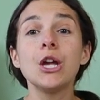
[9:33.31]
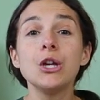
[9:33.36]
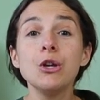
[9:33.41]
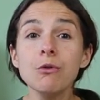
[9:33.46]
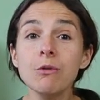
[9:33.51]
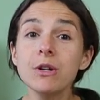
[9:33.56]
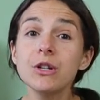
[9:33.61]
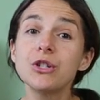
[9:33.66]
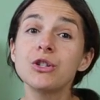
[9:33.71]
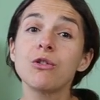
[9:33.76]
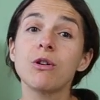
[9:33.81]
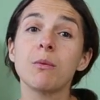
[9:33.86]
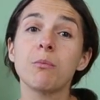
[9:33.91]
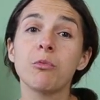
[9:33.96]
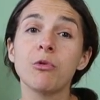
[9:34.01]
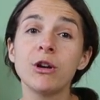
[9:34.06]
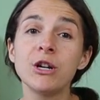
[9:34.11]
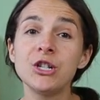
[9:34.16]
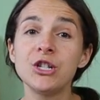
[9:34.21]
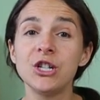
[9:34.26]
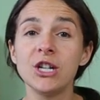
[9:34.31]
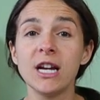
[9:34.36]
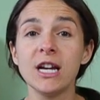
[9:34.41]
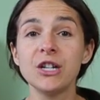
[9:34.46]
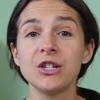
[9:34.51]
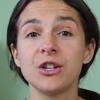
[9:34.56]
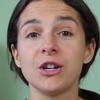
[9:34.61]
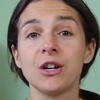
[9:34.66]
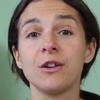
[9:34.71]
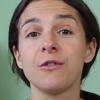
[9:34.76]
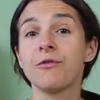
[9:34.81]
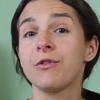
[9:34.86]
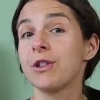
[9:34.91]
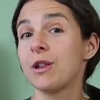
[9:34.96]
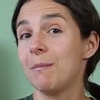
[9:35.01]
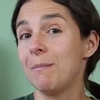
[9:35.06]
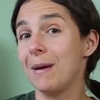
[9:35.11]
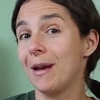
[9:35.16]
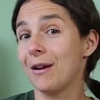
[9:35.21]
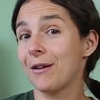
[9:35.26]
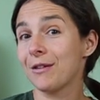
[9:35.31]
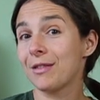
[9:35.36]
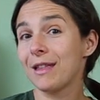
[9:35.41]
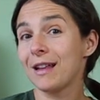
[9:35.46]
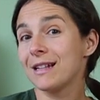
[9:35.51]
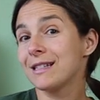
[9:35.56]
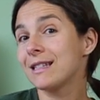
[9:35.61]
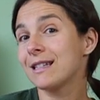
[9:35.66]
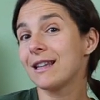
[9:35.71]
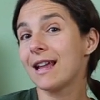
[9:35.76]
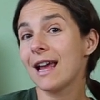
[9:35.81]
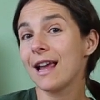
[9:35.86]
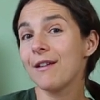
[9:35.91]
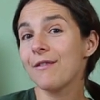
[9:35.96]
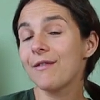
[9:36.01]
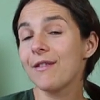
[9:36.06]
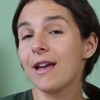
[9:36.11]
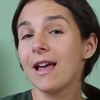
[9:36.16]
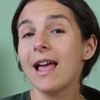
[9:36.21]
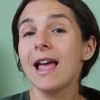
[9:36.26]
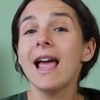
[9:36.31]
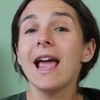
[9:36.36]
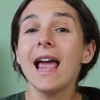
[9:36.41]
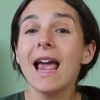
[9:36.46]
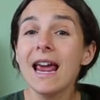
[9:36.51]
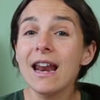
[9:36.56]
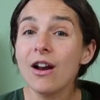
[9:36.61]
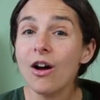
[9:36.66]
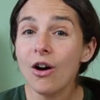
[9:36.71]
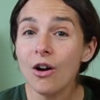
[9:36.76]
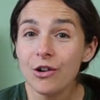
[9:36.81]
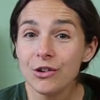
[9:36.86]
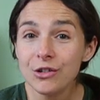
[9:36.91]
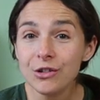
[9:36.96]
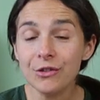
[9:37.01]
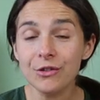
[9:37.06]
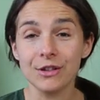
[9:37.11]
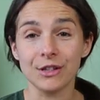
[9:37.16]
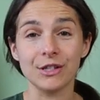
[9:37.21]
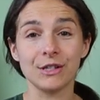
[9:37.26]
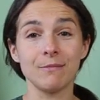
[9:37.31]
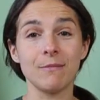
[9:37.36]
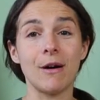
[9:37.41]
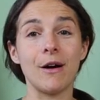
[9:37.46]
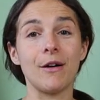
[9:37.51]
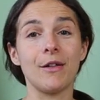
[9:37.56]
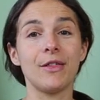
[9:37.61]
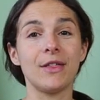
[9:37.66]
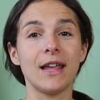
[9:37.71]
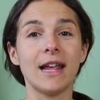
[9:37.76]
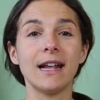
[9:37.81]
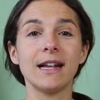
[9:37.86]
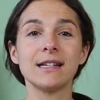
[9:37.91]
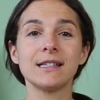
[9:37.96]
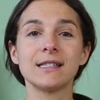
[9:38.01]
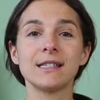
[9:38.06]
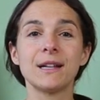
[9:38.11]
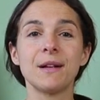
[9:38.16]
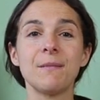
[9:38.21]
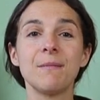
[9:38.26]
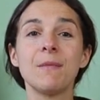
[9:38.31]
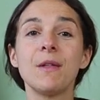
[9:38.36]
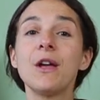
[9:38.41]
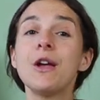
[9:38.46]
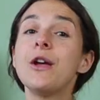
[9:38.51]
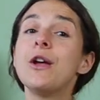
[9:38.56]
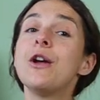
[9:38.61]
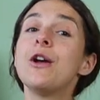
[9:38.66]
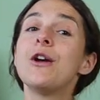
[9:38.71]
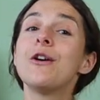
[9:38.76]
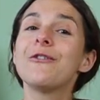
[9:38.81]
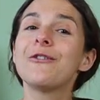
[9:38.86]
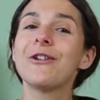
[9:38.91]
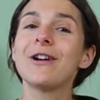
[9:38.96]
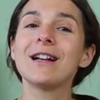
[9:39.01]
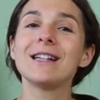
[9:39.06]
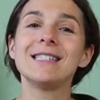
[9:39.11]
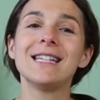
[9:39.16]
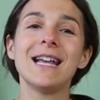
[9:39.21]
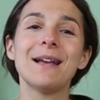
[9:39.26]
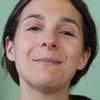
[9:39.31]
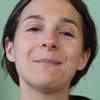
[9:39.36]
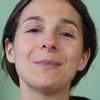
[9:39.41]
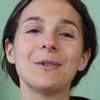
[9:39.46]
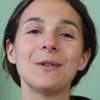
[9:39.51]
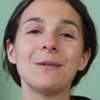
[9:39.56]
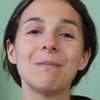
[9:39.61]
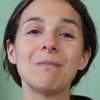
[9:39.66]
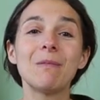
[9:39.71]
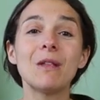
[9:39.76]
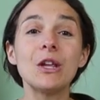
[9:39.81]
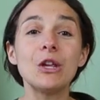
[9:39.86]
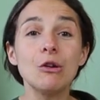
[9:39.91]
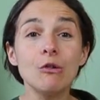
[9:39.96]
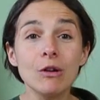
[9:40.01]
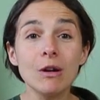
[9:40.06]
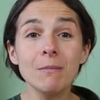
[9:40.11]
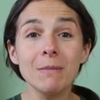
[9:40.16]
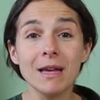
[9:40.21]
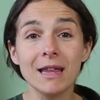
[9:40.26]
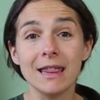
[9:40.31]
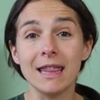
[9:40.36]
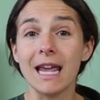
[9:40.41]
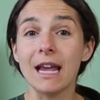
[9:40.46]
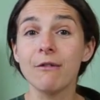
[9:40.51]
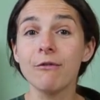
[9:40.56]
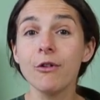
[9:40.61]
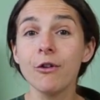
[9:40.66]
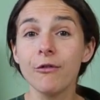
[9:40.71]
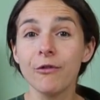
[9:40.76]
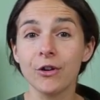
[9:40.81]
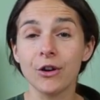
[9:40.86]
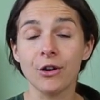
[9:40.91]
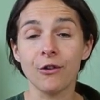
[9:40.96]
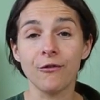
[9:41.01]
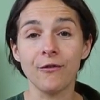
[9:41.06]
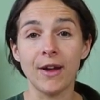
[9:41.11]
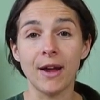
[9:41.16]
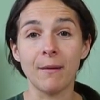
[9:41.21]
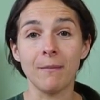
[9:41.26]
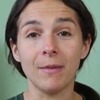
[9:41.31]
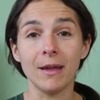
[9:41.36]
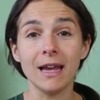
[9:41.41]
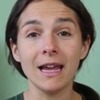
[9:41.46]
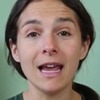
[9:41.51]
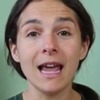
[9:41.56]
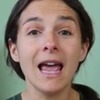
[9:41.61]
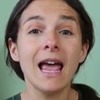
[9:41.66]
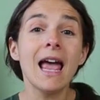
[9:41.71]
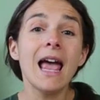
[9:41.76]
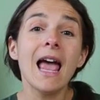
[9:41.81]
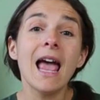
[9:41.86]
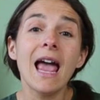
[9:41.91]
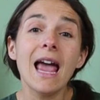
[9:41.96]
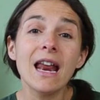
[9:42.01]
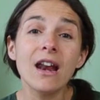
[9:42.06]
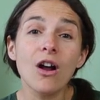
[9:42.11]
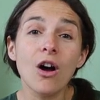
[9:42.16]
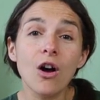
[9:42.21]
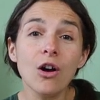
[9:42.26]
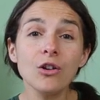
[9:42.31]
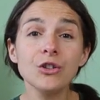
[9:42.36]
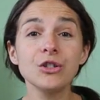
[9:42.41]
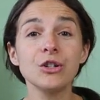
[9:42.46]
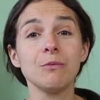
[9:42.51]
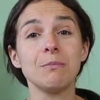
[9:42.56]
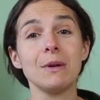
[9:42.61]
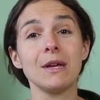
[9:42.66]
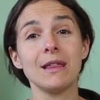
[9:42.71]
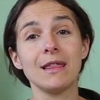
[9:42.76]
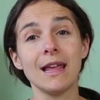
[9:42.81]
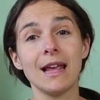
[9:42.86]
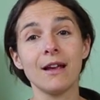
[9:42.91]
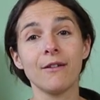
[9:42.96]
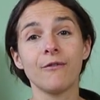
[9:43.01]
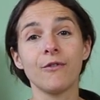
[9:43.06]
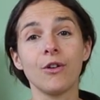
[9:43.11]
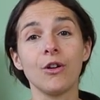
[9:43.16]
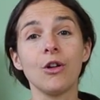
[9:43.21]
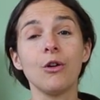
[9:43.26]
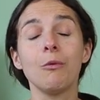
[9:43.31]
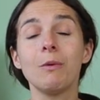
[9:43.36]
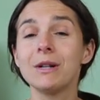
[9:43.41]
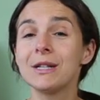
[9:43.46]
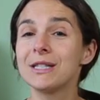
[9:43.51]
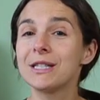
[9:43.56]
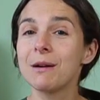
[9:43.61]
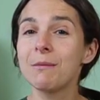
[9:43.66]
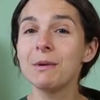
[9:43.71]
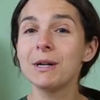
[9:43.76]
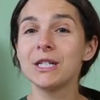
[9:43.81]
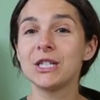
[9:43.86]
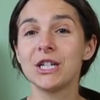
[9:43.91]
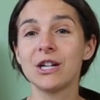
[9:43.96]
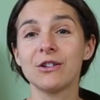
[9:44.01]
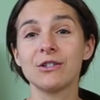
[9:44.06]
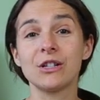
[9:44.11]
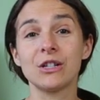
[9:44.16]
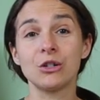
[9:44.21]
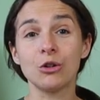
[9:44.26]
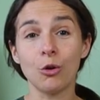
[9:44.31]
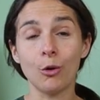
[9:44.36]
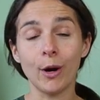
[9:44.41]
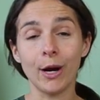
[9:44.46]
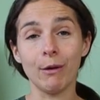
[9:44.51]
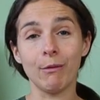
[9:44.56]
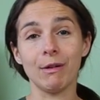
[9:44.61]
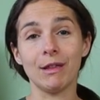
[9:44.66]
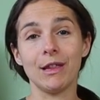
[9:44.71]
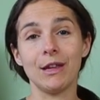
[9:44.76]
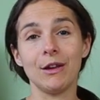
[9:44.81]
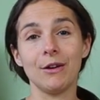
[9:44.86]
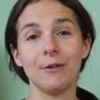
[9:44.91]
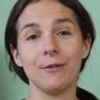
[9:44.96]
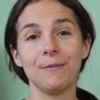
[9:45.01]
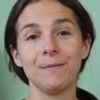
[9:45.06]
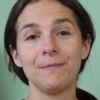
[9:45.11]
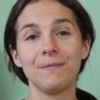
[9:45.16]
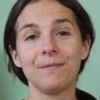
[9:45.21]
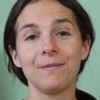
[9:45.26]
You can show appreciation for the bigger things in life and also the small things. For example, you can be thankful for your family and also be thankful when someone shares a toy with you.